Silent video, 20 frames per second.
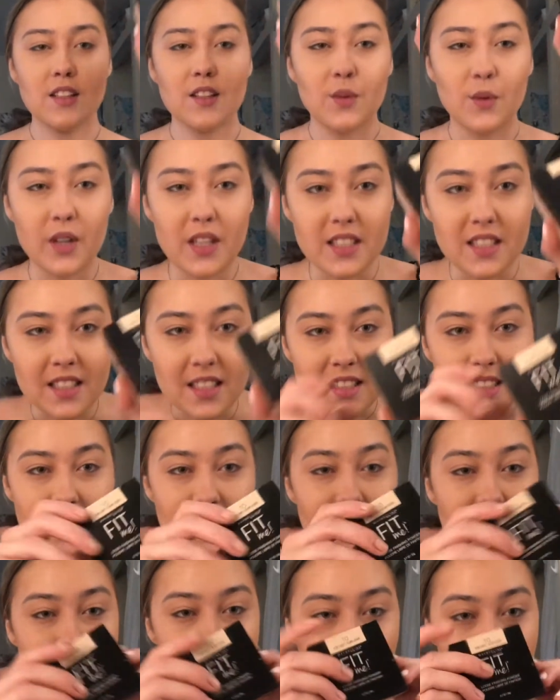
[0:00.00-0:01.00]
What is this?
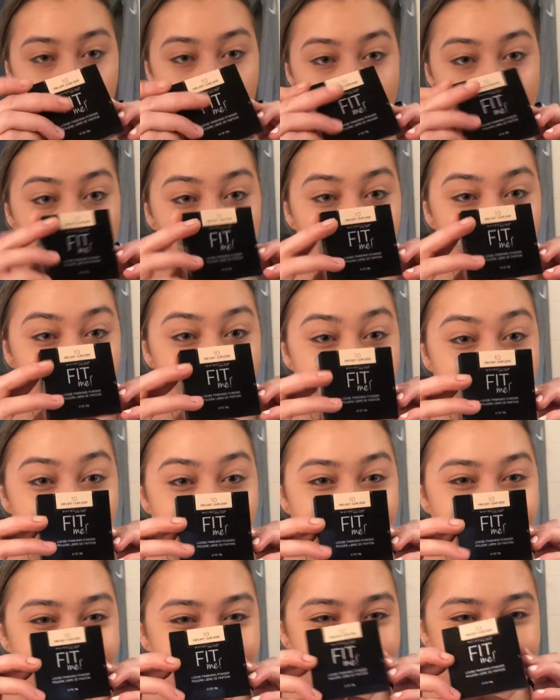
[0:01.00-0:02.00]
This is the Maybelline
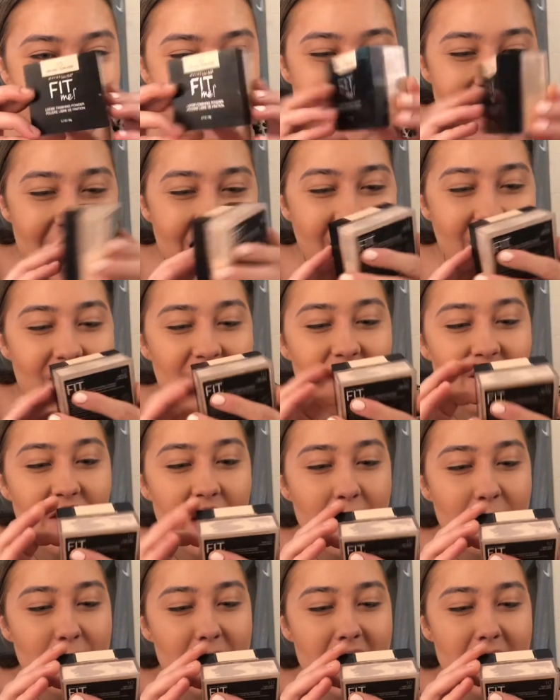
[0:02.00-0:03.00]

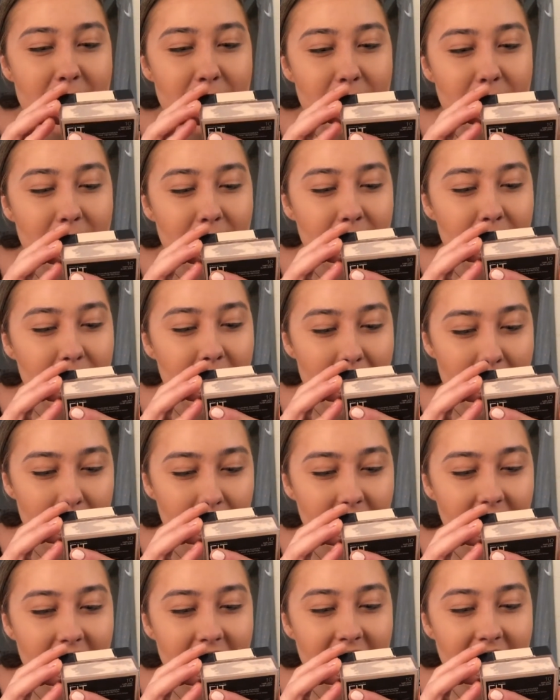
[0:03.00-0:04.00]
Fit Me
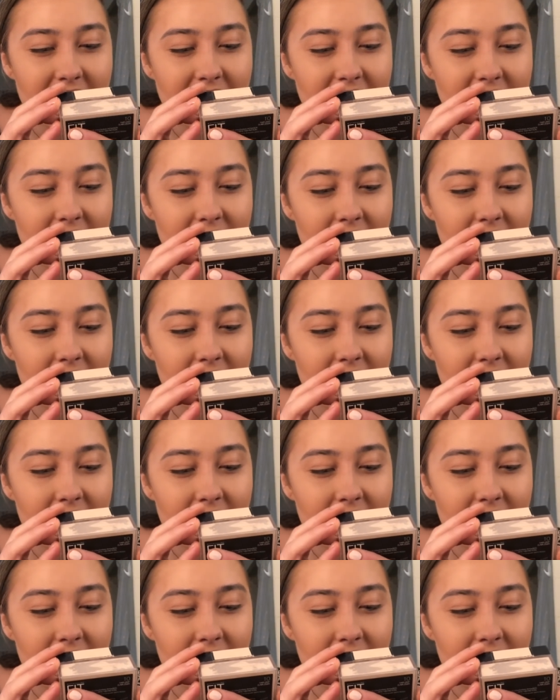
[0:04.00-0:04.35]
Maybelline